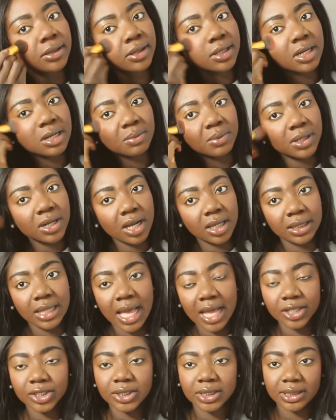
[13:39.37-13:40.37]
I was gonna put on
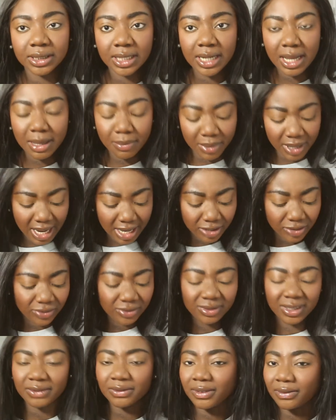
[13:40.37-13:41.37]
lashes today, but I
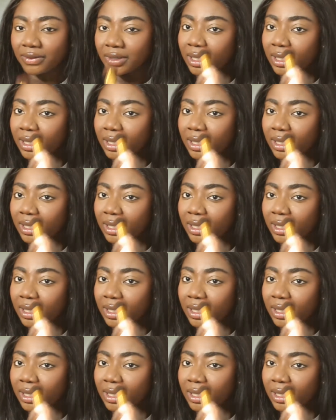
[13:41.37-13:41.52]
don't even